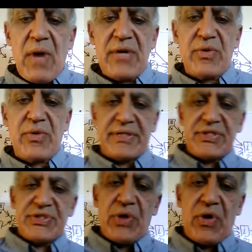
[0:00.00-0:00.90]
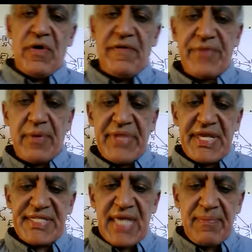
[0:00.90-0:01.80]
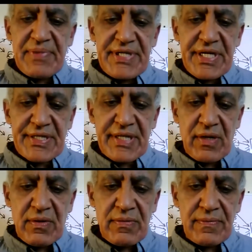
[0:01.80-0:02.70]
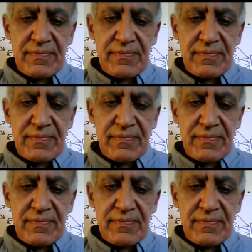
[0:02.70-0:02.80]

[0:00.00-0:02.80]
I collect. So from the example here now,